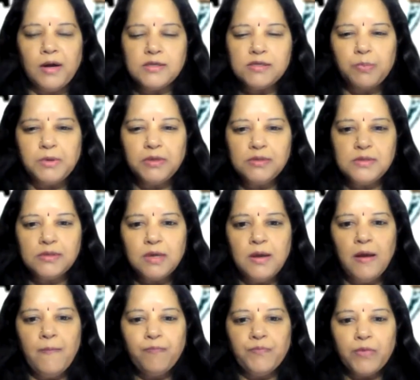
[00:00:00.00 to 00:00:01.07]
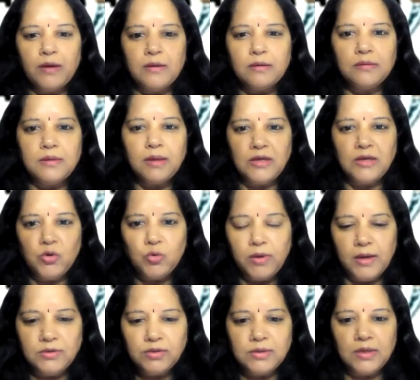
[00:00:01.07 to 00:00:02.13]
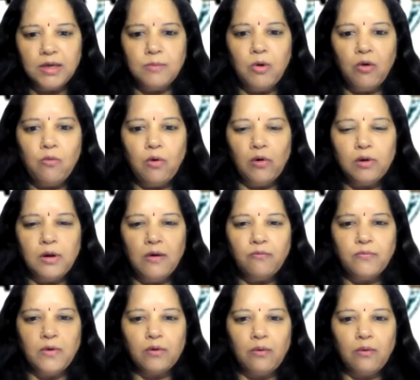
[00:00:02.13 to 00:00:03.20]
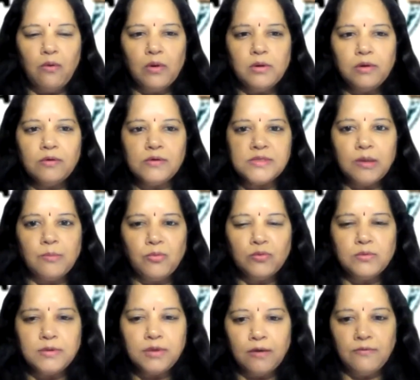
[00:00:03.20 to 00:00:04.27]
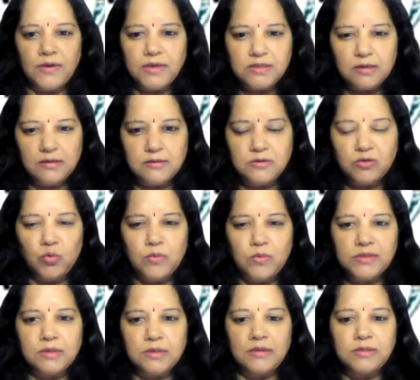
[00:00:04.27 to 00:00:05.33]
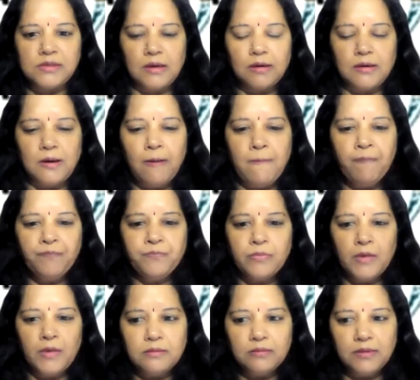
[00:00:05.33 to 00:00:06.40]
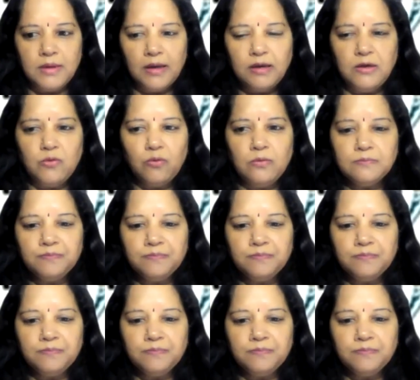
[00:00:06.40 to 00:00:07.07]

participants, and thank you, Yash, above all, for all your support that you have extended to us at this hour. Thank you.